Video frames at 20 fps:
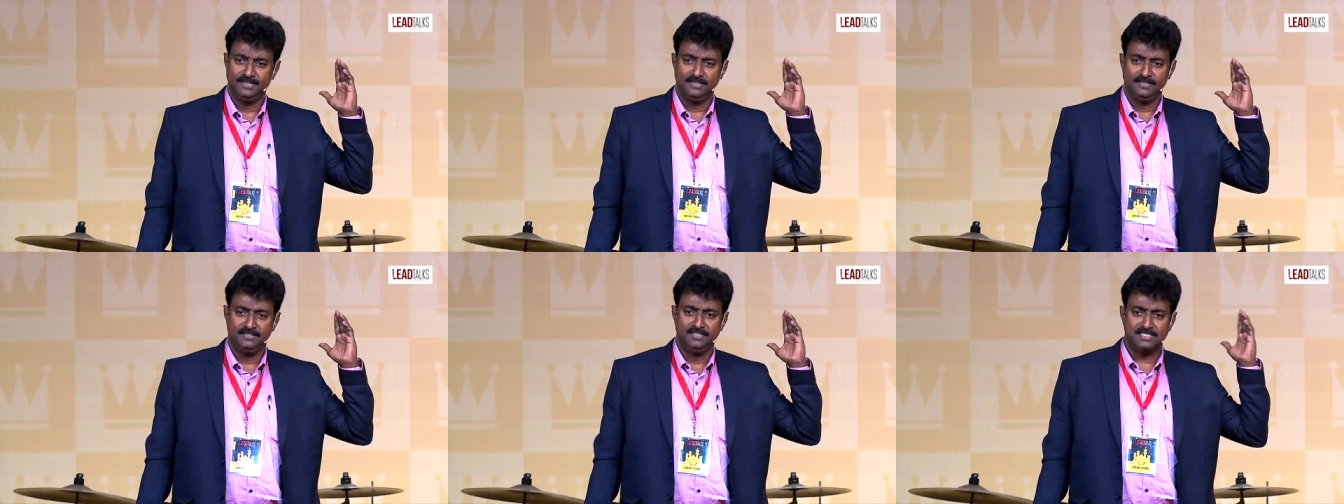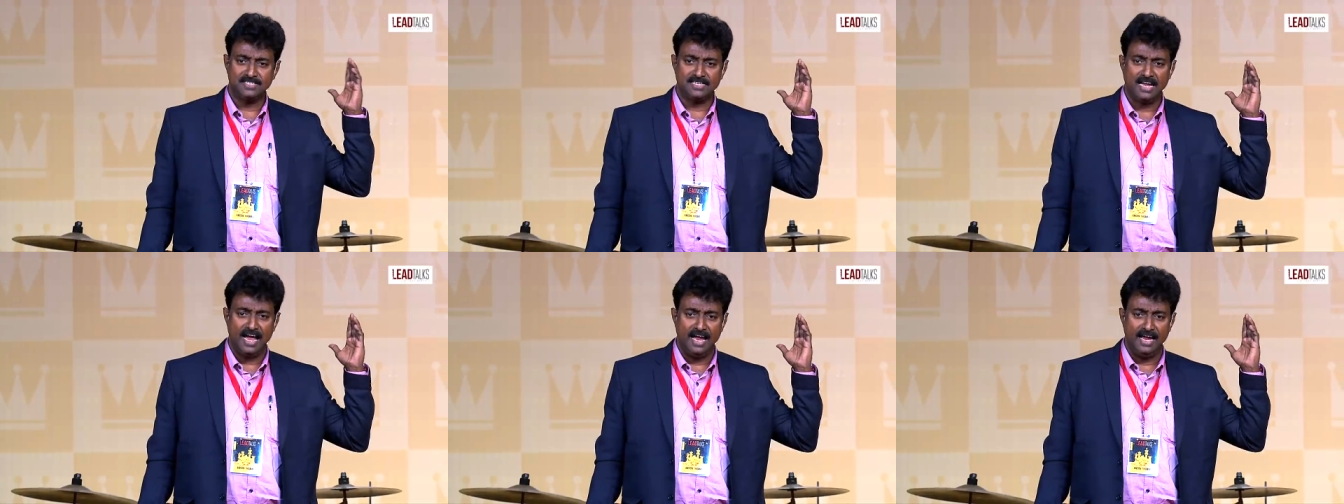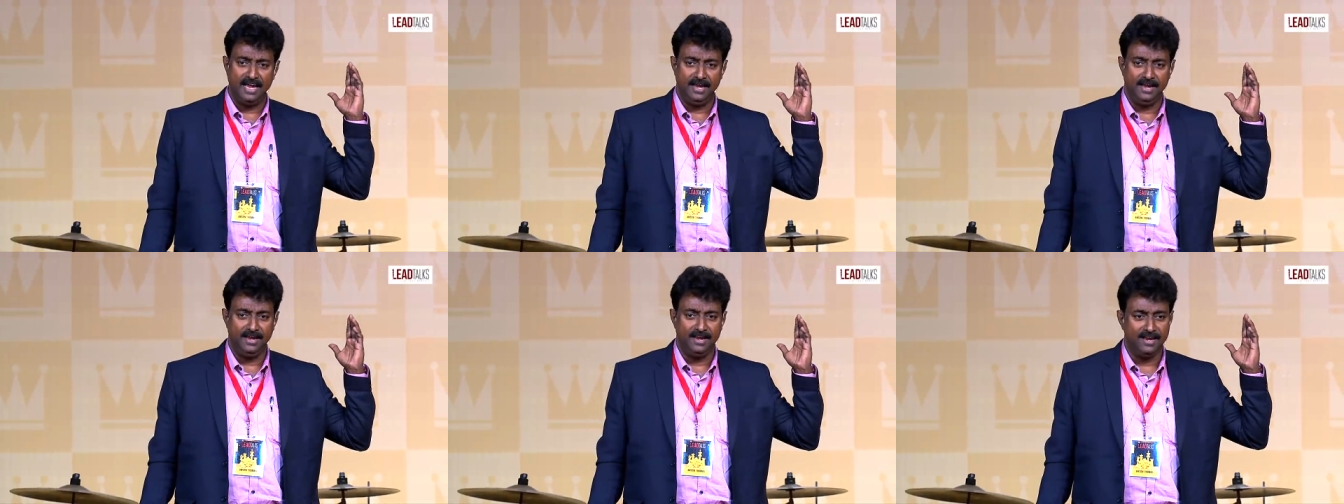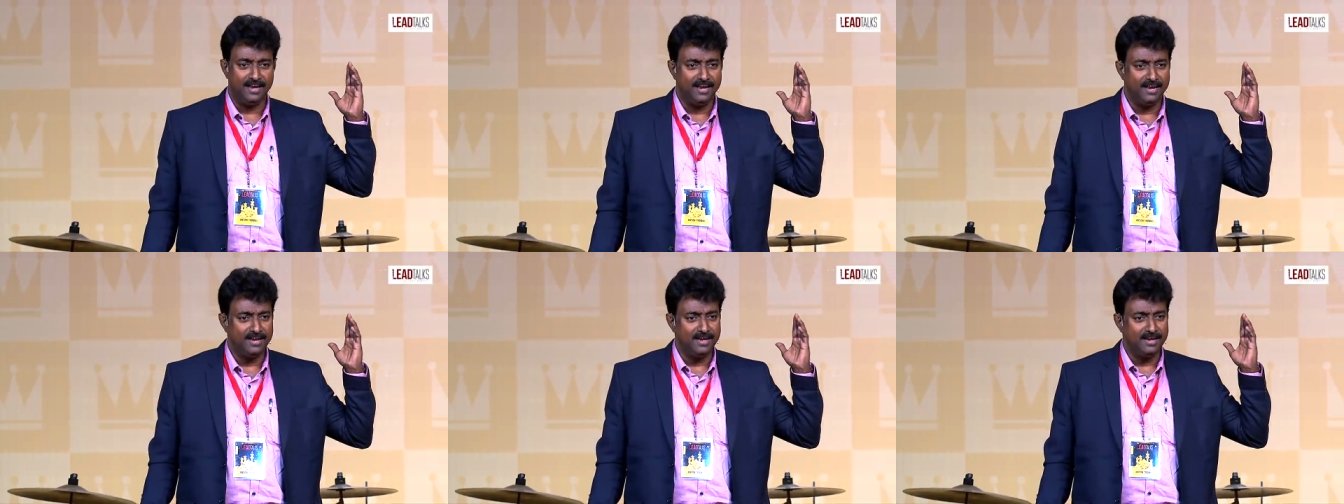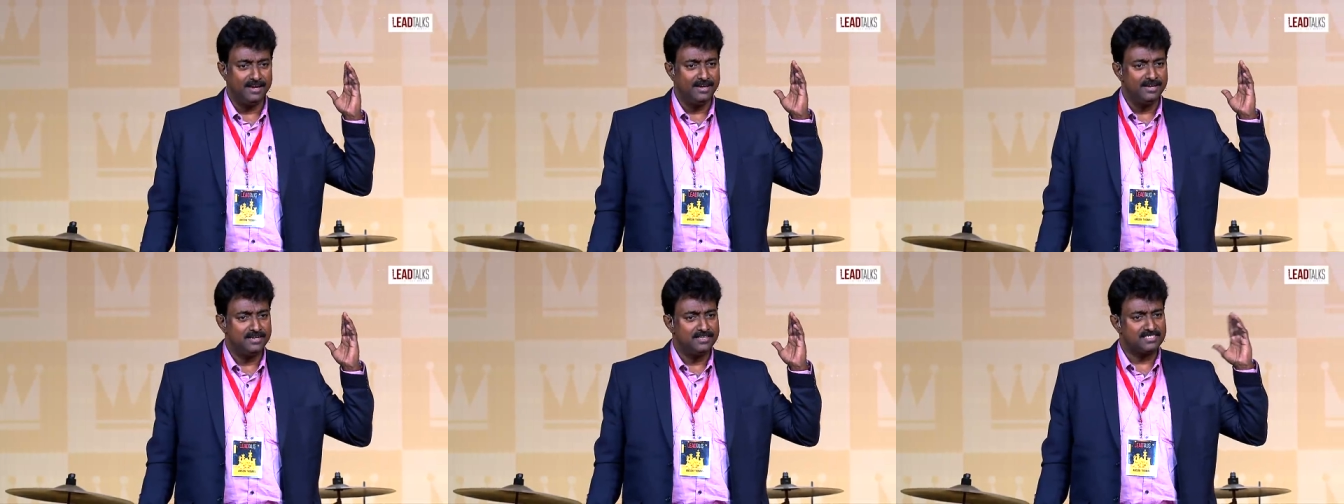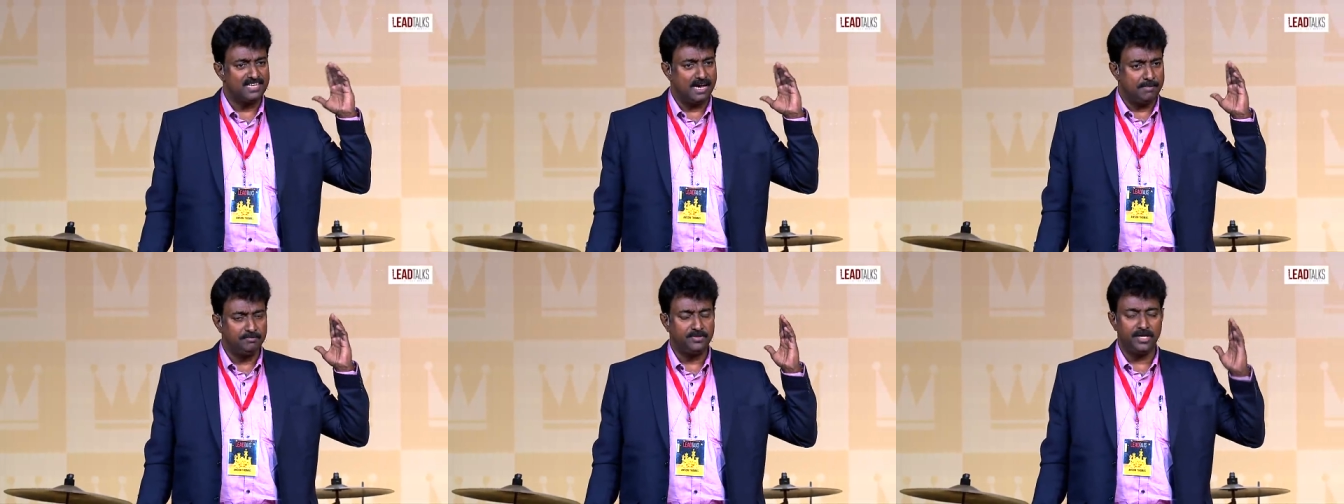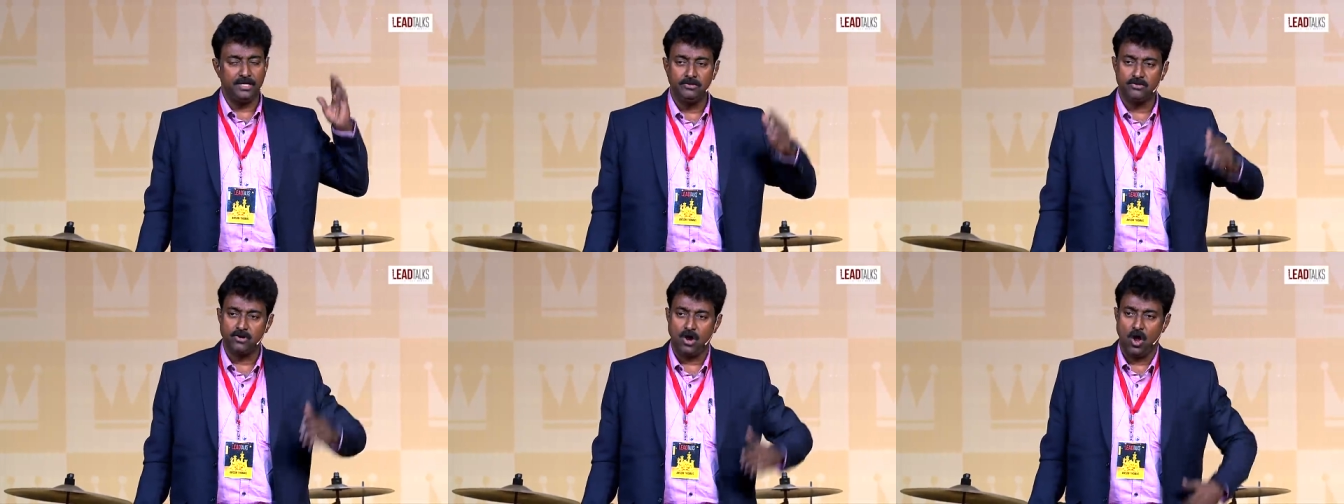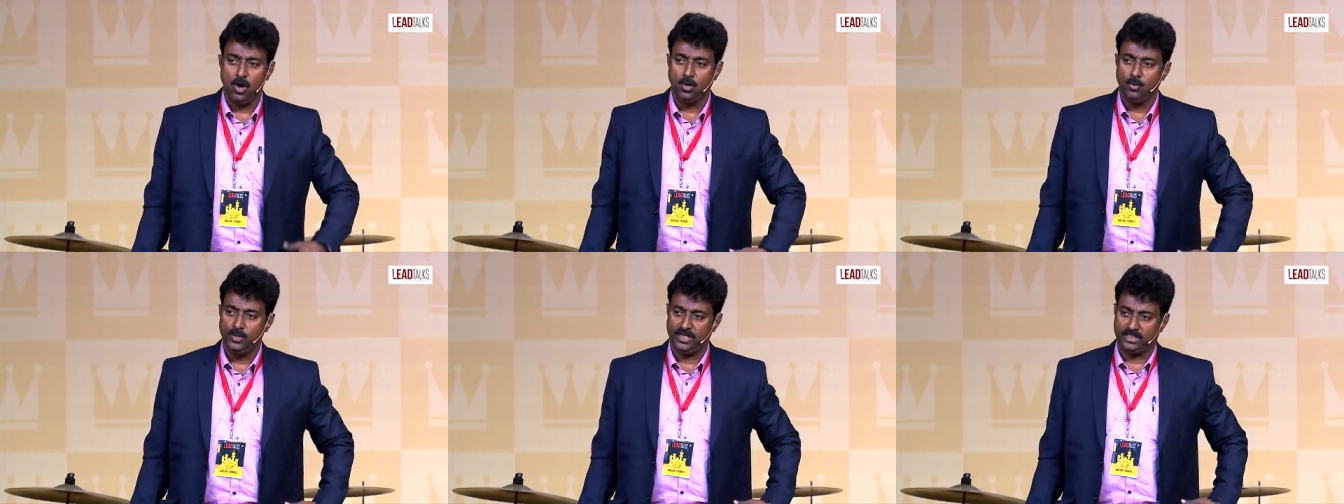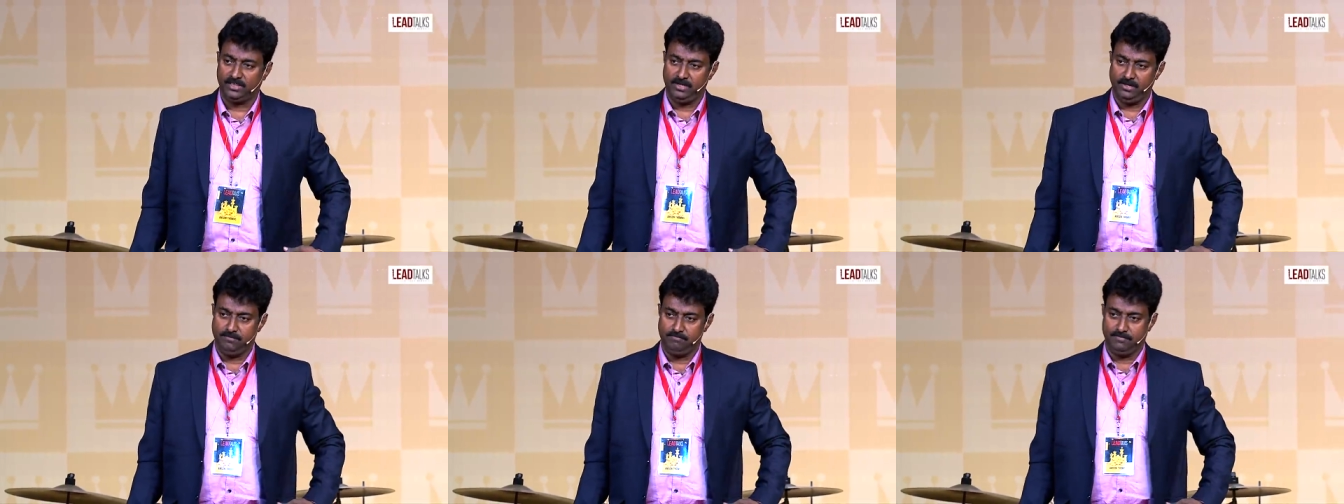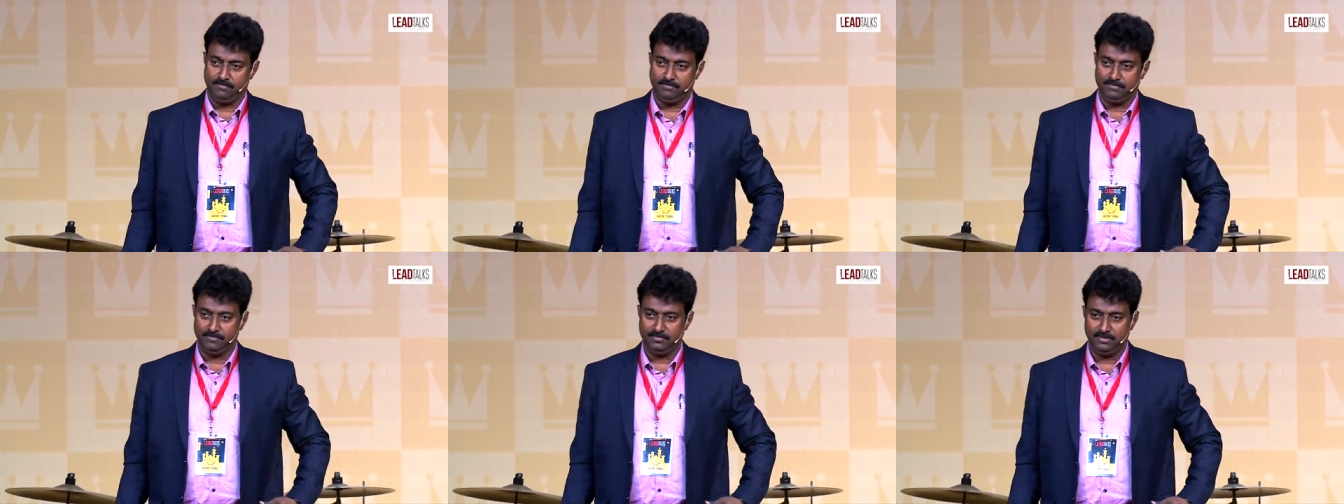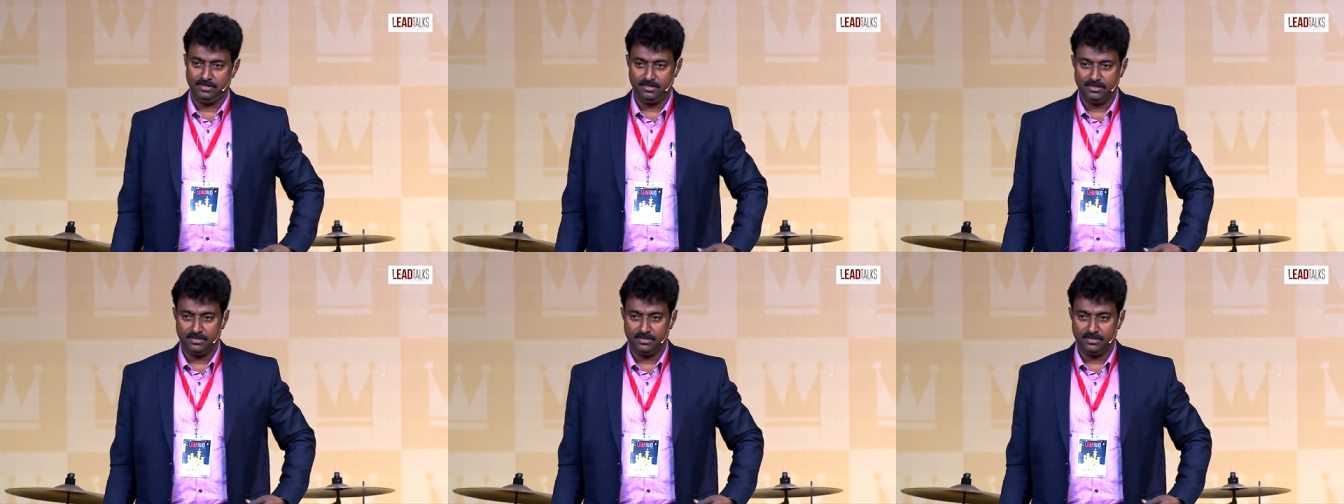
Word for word: This guy, something wrong with him.